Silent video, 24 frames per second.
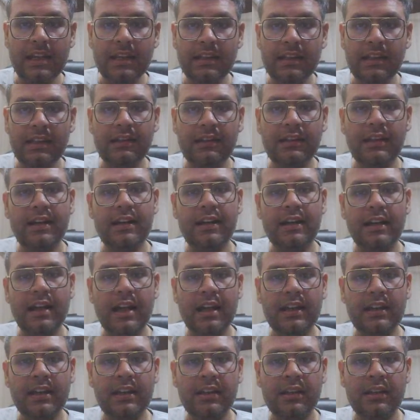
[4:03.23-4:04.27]
this and
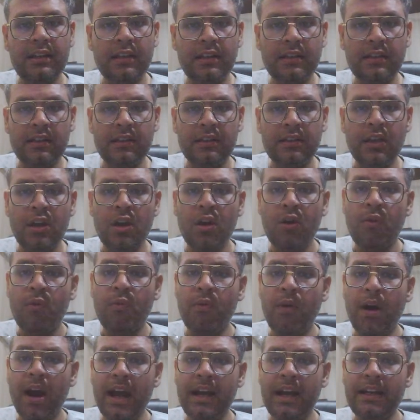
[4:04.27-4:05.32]
attacking this.
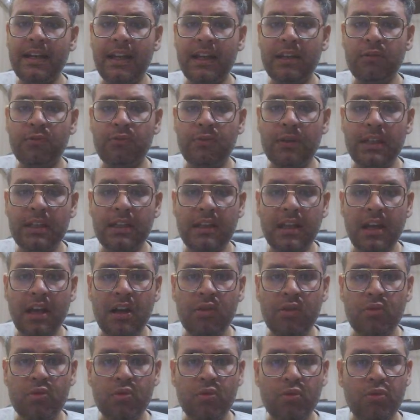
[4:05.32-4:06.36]
White has win
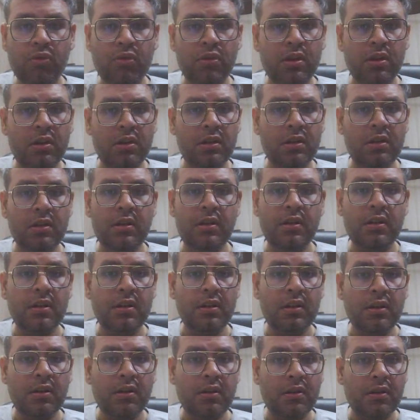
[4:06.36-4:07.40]
the rook.
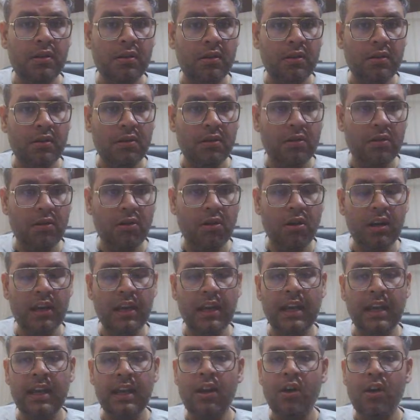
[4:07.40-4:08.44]

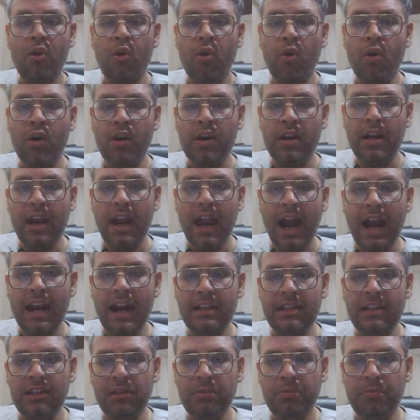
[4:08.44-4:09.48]
Okay, or
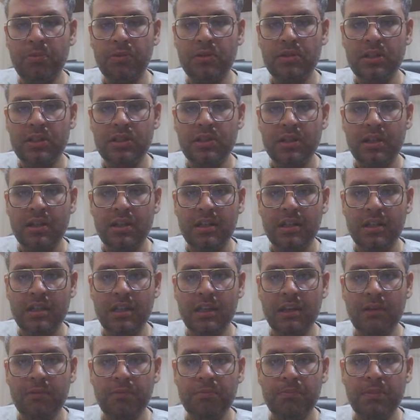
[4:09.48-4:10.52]
at this position,
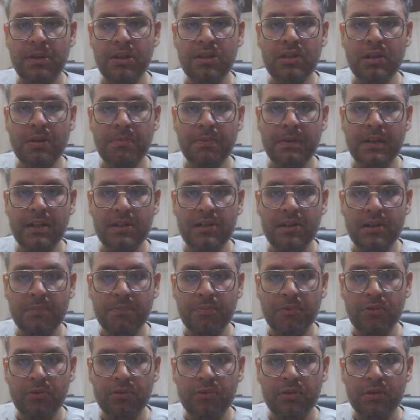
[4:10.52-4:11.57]
if bishop
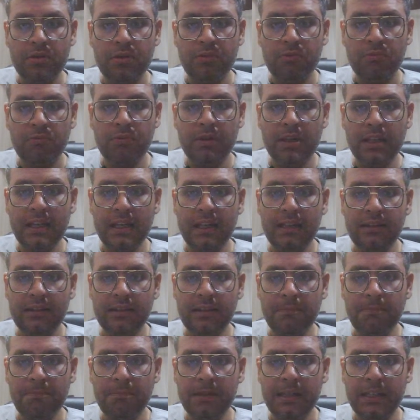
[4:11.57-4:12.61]
interpose, we can
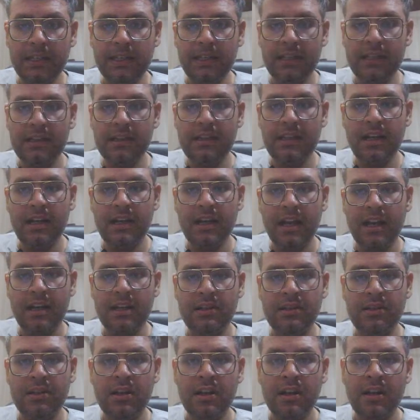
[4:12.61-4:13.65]
simply kill the
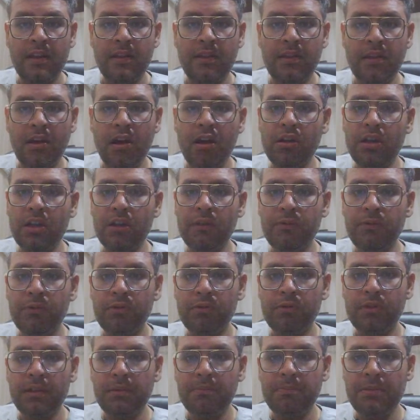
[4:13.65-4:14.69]
knight. Now if
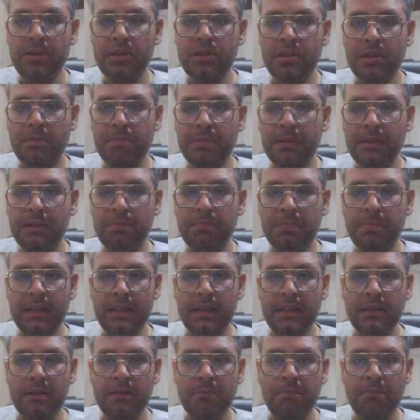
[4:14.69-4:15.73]
you see bishop is
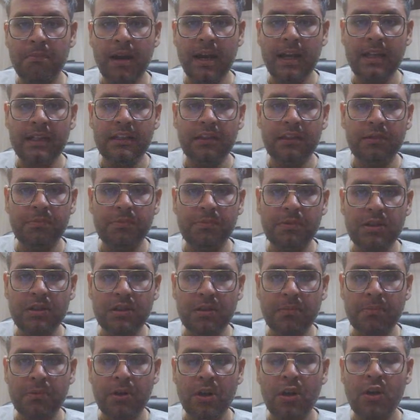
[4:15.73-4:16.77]
pinned by this
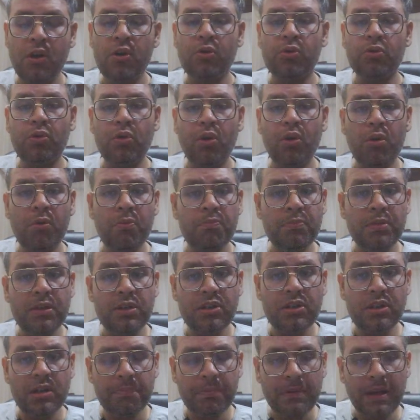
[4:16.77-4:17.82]
bishop, so
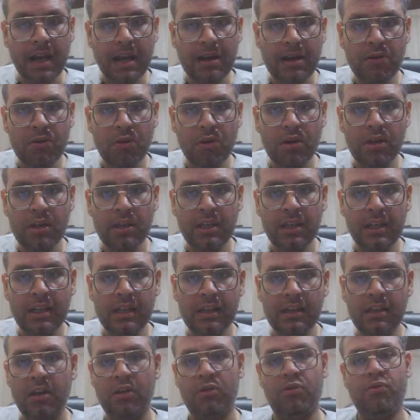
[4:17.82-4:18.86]
bishop cannot
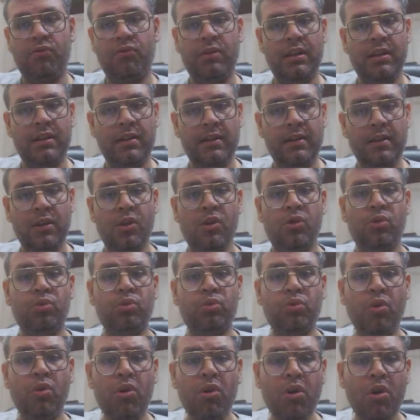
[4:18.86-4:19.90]
kill the queen.
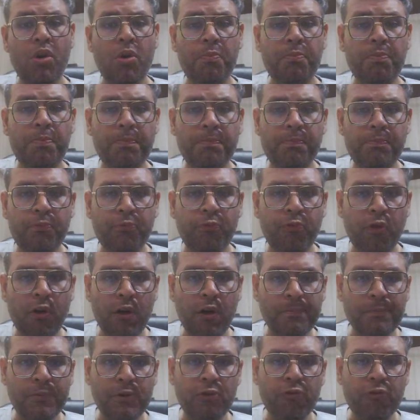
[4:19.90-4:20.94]
So
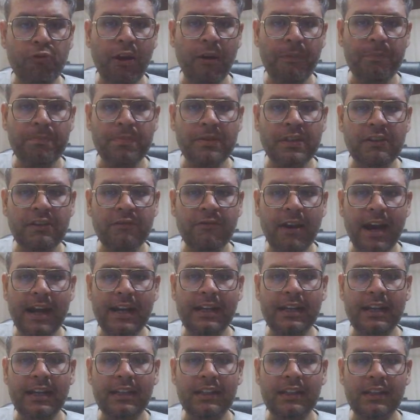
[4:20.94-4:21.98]
for
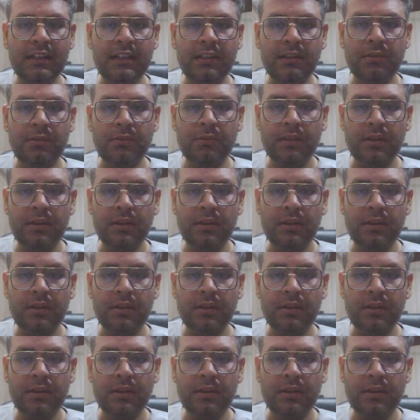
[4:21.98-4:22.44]
preventing this